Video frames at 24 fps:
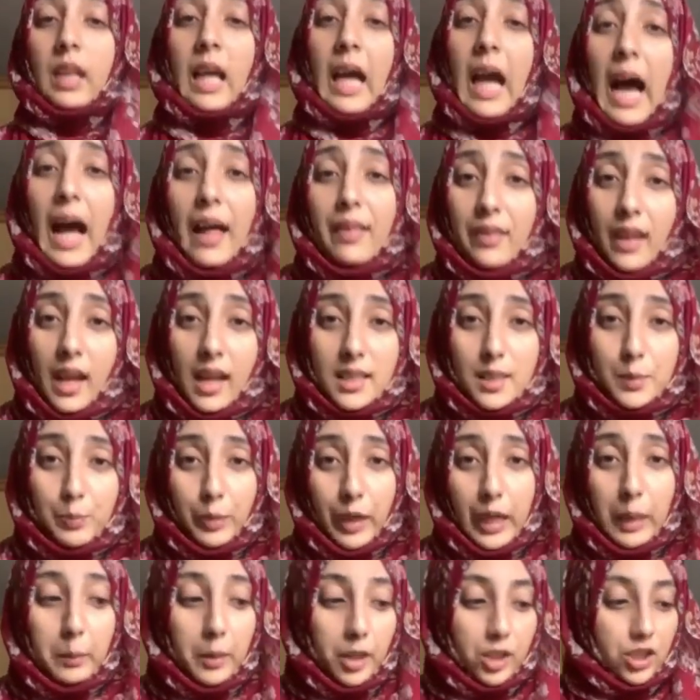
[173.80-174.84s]
And that's
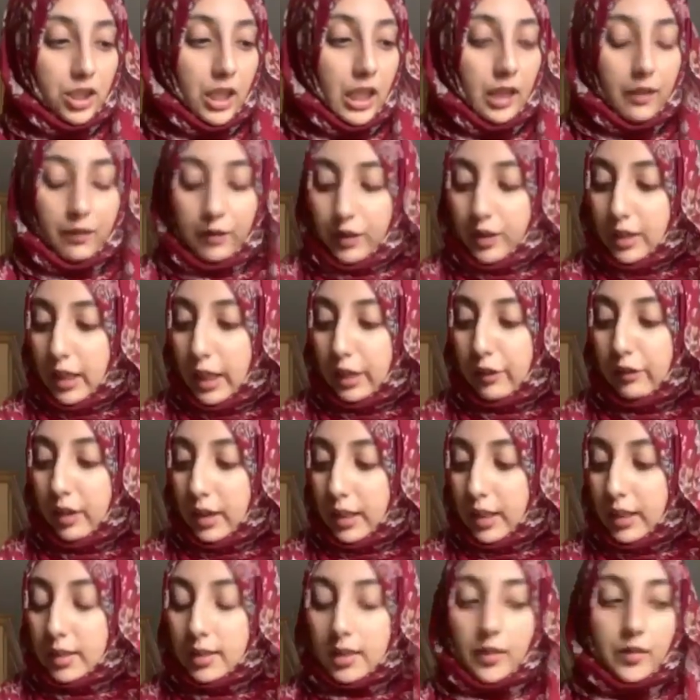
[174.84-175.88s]
pretty much it for the
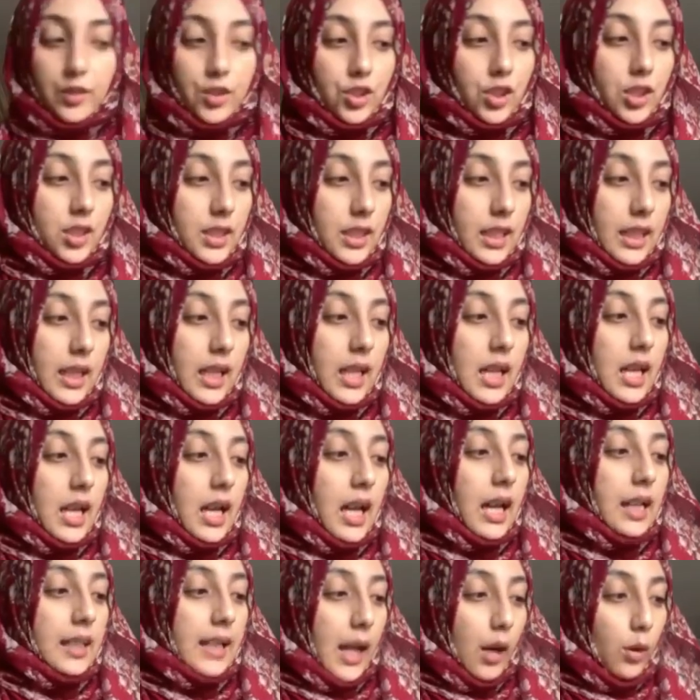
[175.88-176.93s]
ingredients of the chutney.
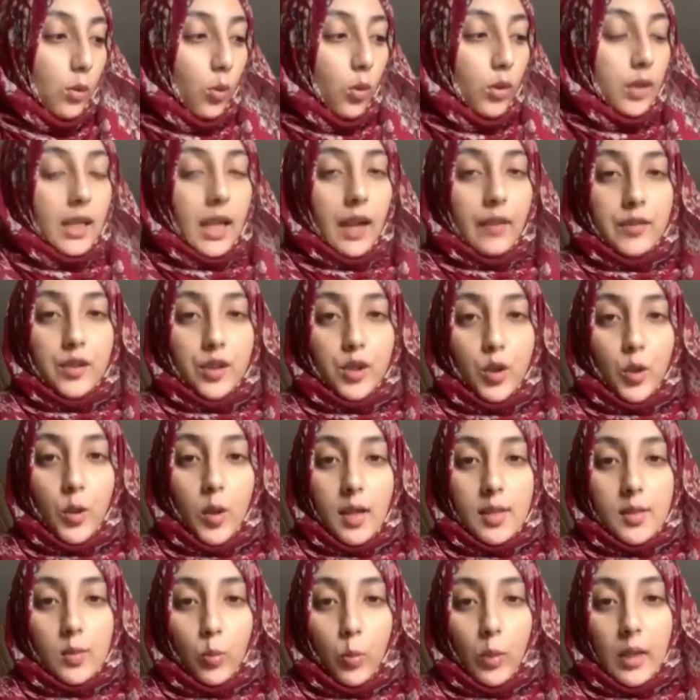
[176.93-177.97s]
And now all you have to do
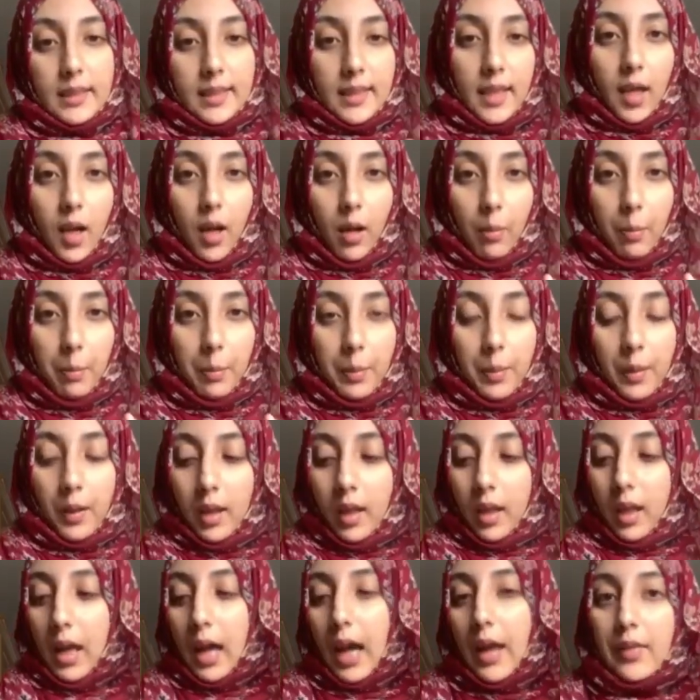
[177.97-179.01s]
is whiz it up
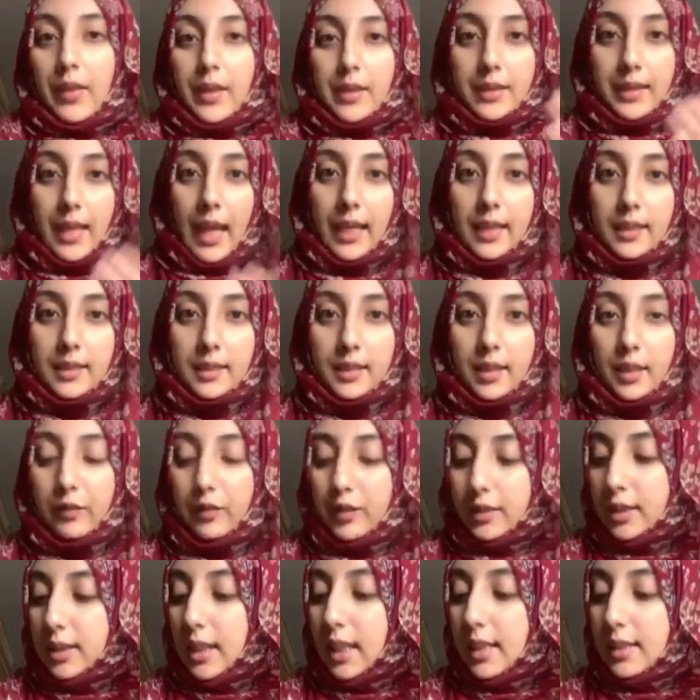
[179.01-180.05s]
and then taste it
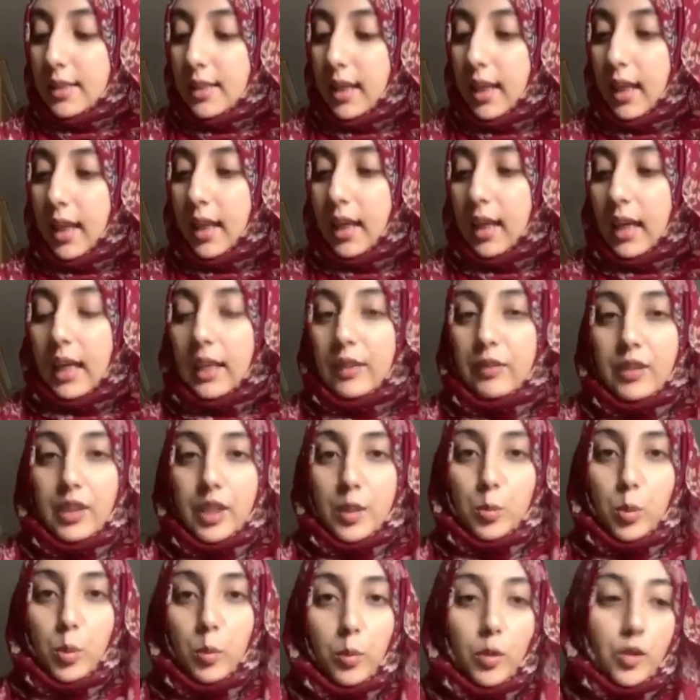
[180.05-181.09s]
for seasoning. And if you need
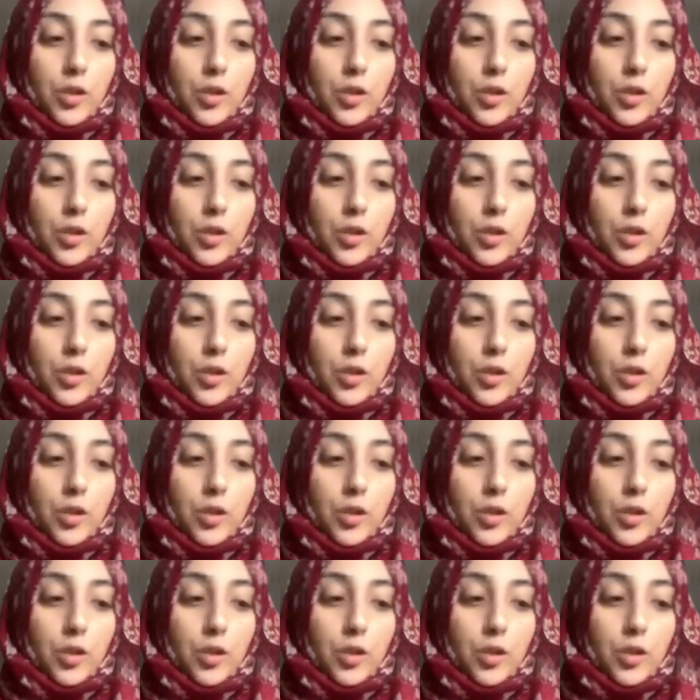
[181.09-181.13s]
to put more